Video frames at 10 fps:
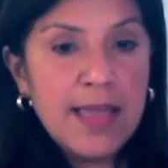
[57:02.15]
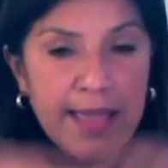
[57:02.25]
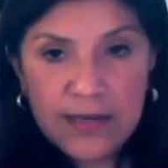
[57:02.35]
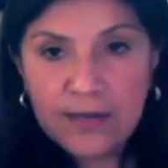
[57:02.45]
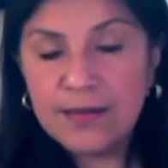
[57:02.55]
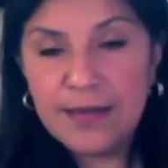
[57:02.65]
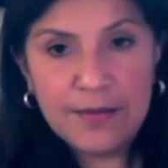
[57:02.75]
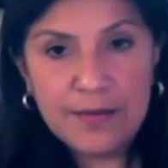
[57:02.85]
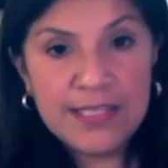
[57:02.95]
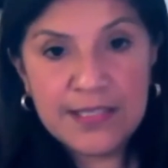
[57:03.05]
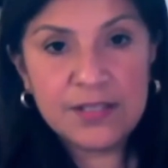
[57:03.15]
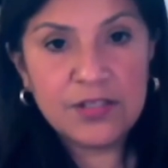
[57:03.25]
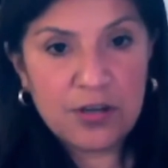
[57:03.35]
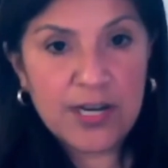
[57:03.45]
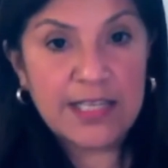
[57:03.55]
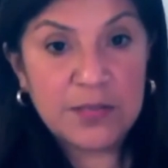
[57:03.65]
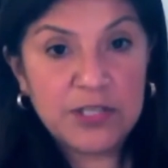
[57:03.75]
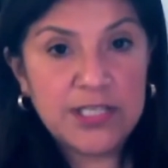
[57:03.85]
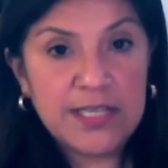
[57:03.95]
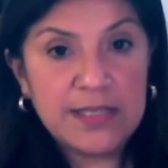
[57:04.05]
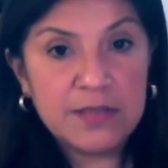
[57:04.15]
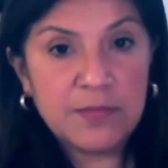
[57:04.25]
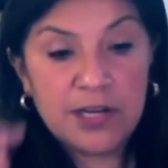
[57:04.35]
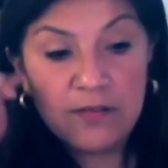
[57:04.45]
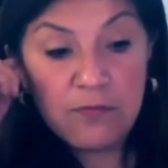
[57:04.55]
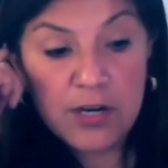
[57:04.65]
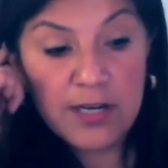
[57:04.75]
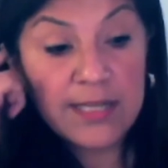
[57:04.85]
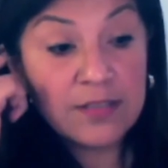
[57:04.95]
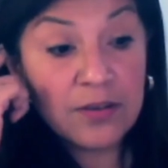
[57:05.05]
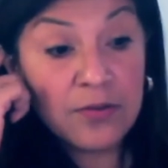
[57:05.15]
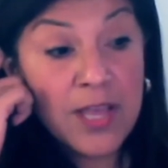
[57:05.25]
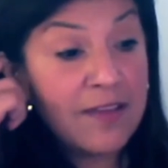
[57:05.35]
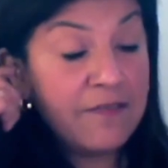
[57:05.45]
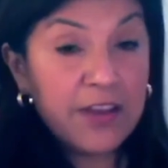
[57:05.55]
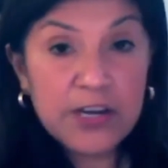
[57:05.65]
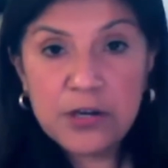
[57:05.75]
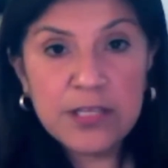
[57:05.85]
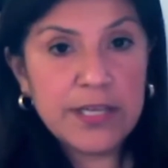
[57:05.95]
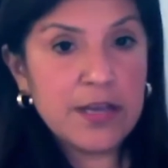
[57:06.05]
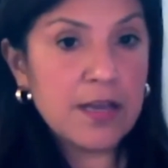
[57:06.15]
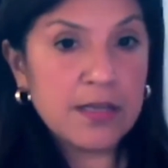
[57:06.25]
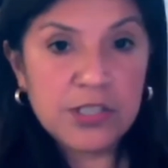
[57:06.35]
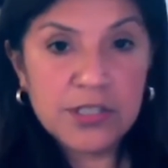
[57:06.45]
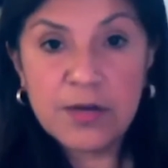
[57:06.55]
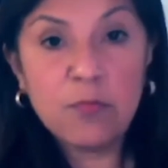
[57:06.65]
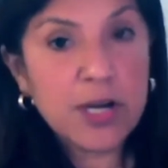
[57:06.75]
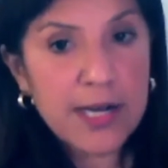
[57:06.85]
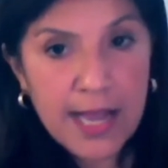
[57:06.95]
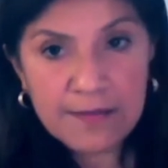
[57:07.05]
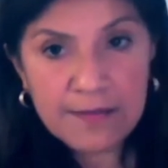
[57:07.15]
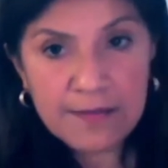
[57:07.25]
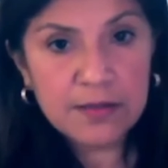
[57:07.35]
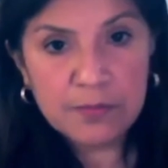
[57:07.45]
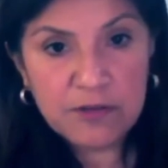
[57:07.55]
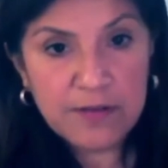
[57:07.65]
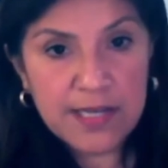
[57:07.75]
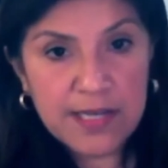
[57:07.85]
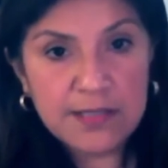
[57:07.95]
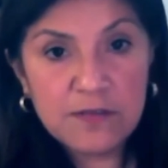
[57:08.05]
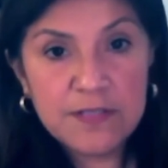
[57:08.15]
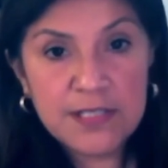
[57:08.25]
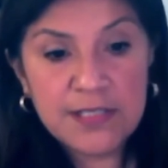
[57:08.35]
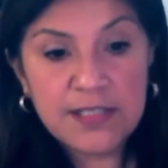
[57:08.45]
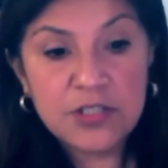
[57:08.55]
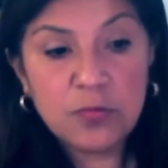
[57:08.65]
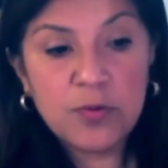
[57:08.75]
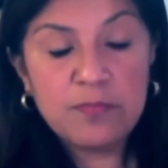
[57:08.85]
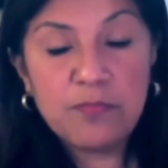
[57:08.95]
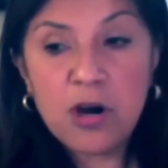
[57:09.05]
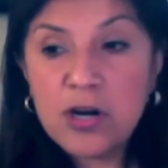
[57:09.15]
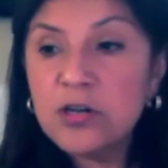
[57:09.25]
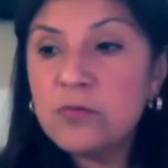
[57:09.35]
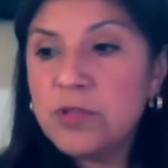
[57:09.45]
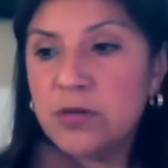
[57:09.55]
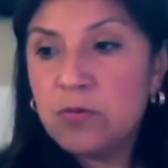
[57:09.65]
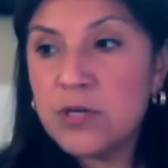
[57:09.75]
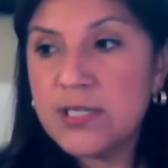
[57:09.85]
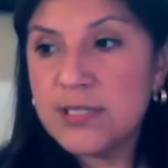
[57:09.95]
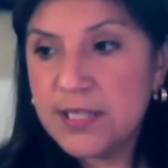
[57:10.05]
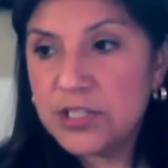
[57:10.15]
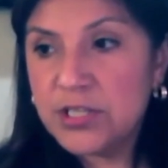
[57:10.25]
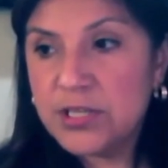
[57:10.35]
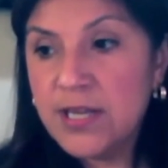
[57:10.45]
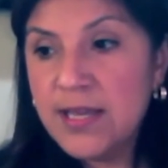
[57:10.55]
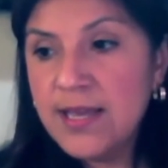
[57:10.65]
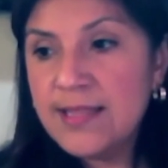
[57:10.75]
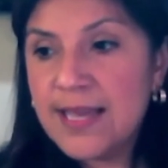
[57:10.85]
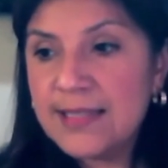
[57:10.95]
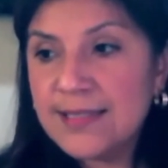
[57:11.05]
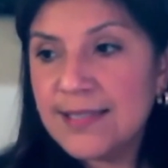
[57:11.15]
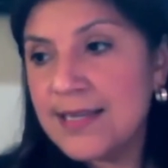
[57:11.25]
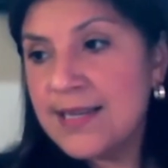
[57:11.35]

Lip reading: and this is her expertise, this body of work. And so very early on, she's like, we're gonna have to provide some services. And so we partnered with an organization that's